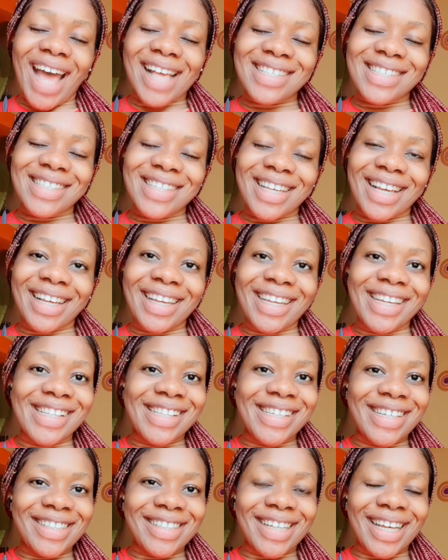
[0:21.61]
Aztec
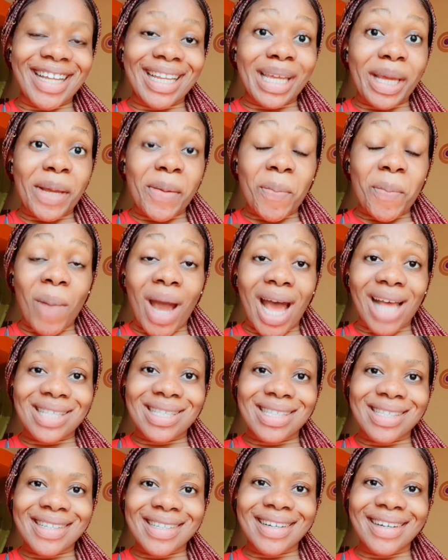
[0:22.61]
healing clay
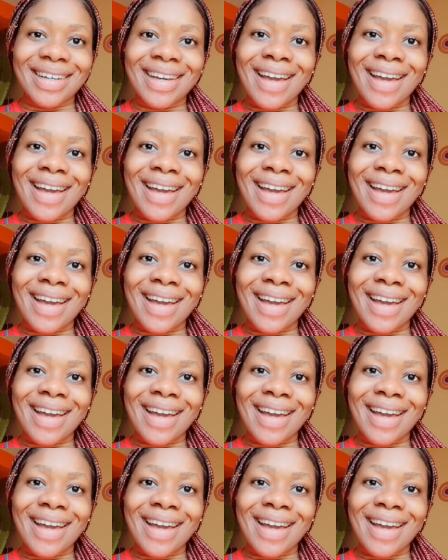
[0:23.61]
mask.